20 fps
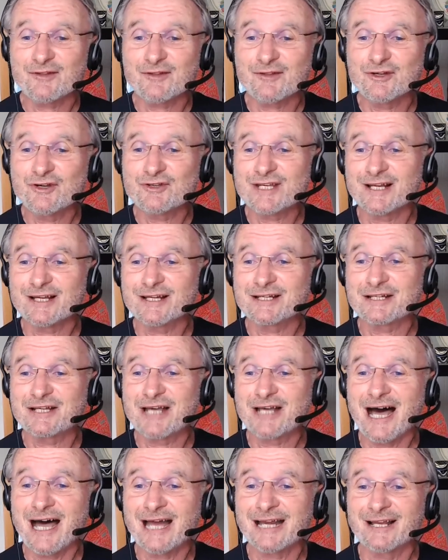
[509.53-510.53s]
New Zealand
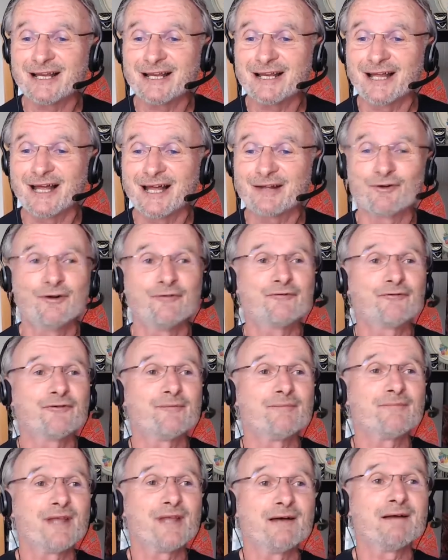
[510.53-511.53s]
Guideline Group from
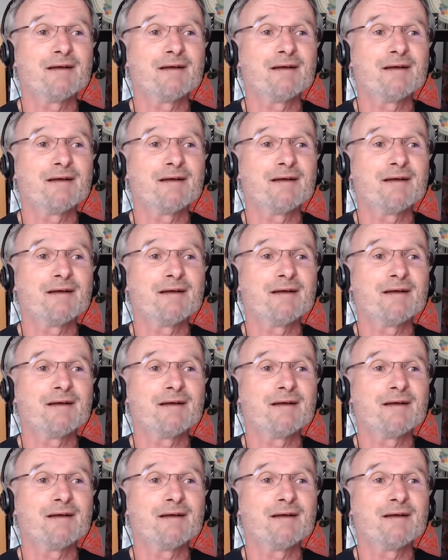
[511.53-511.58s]
the